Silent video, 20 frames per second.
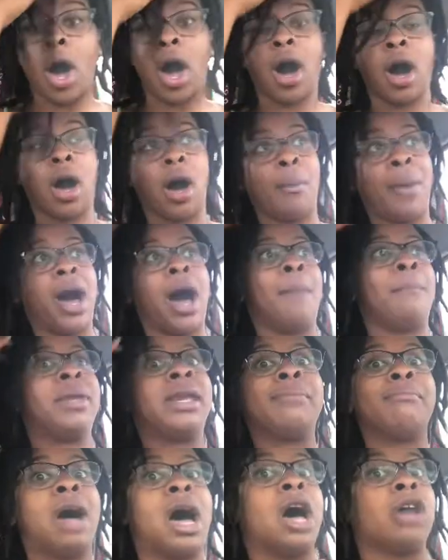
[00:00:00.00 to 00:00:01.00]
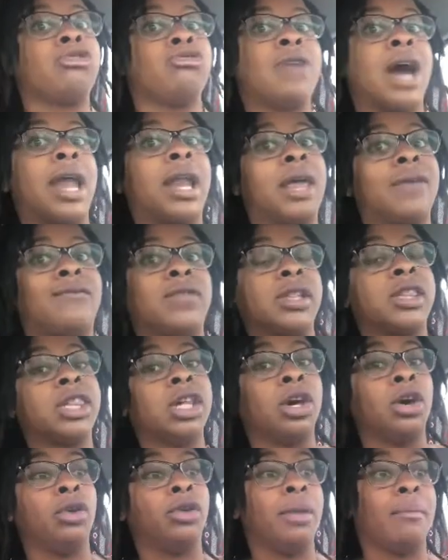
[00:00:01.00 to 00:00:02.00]
how many miles you got left
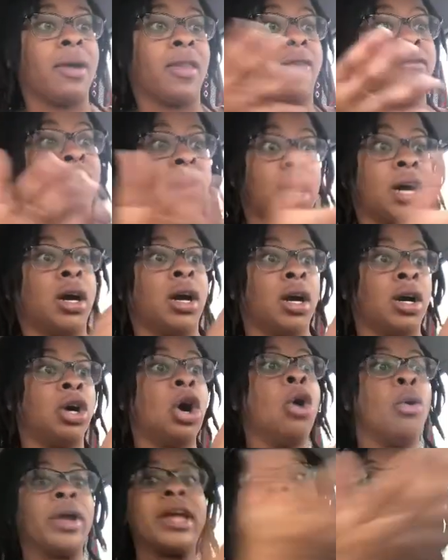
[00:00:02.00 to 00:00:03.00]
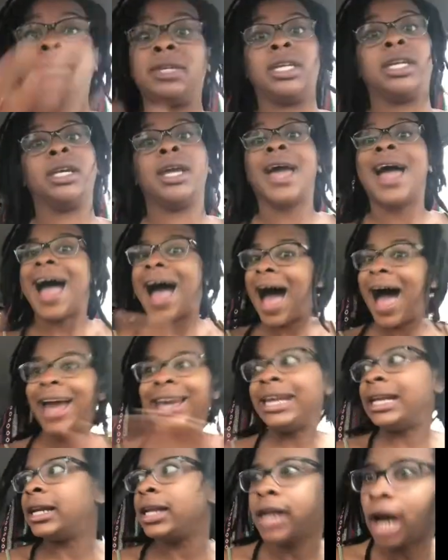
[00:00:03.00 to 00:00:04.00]
until the motherfucker go empty. I
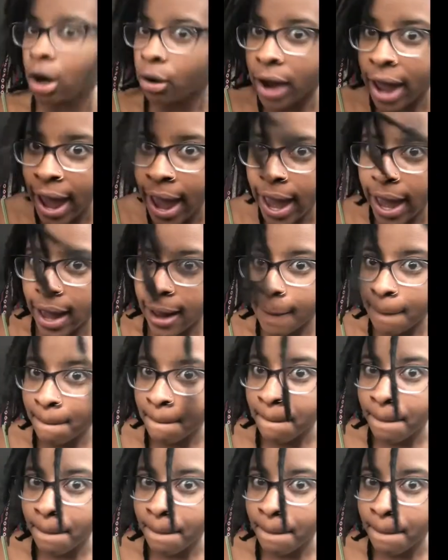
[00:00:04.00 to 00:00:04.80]
didn't know that.